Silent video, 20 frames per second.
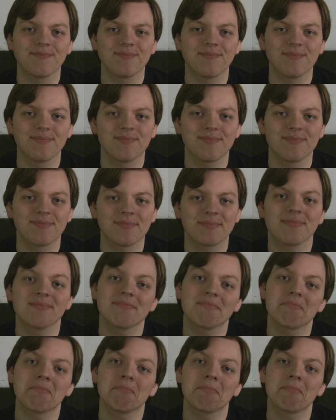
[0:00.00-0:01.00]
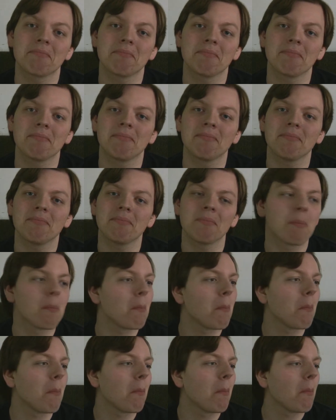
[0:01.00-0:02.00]

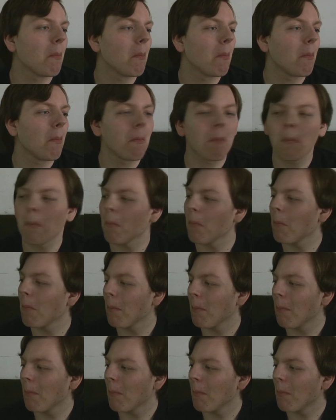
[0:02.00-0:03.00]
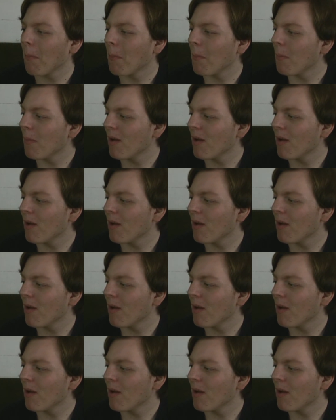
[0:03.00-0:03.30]
[no speech]